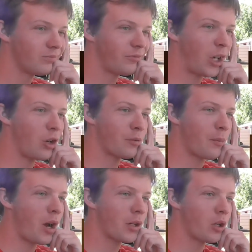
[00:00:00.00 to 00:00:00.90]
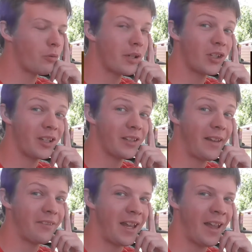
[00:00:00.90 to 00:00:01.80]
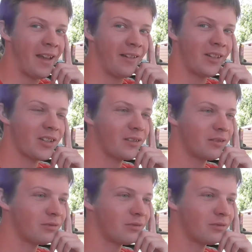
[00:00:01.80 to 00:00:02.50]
it! If I was Michael, I would have just left the house.